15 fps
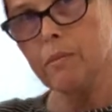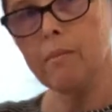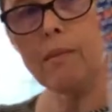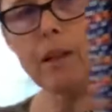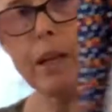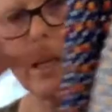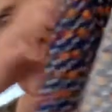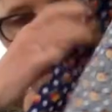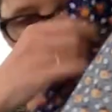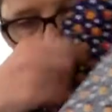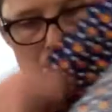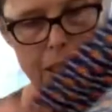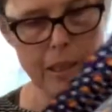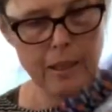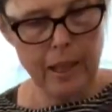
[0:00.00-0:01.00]
and I'm going
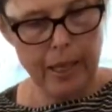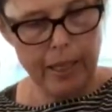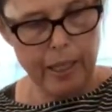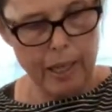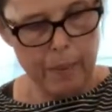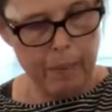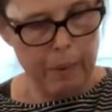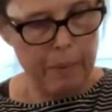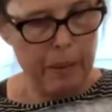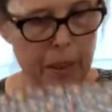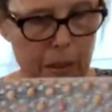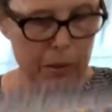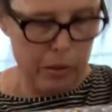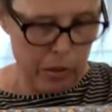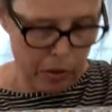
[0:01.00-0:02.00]
to line it up. I'm going
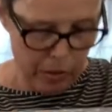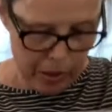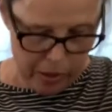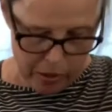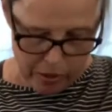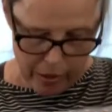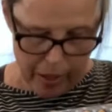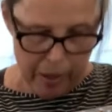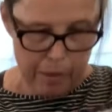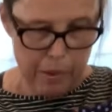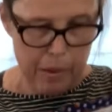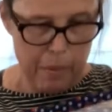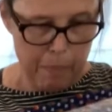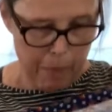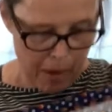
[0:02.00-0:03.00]
to do it so that
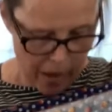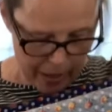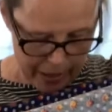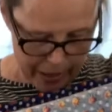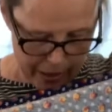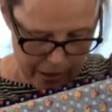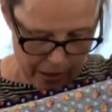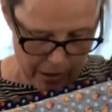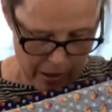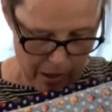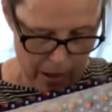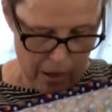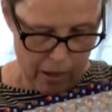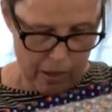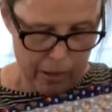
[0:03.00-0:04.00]
the pockets are
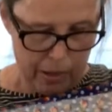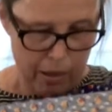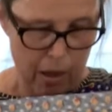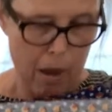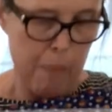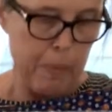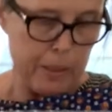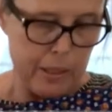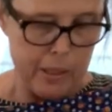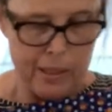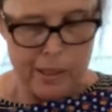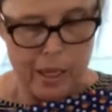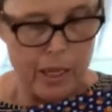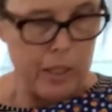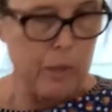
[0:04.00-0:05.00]
on opposite
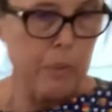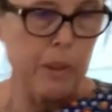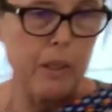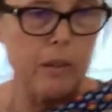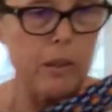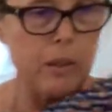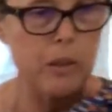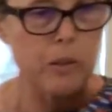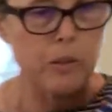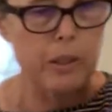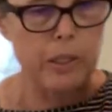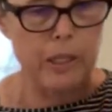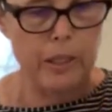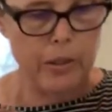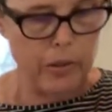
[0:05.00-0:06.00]
sides, but you could do it
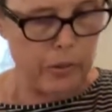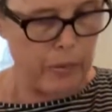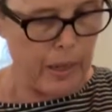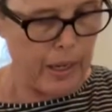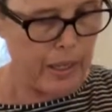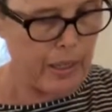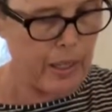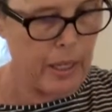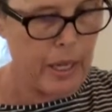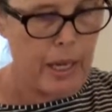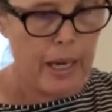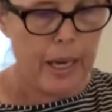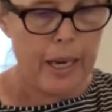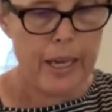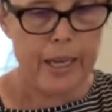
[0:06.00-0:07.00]
either way.
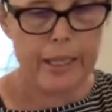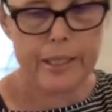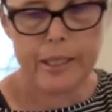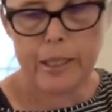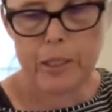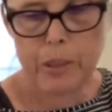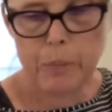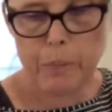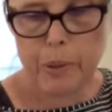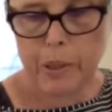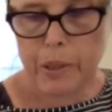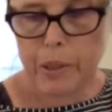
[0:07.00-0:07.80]
And I need to put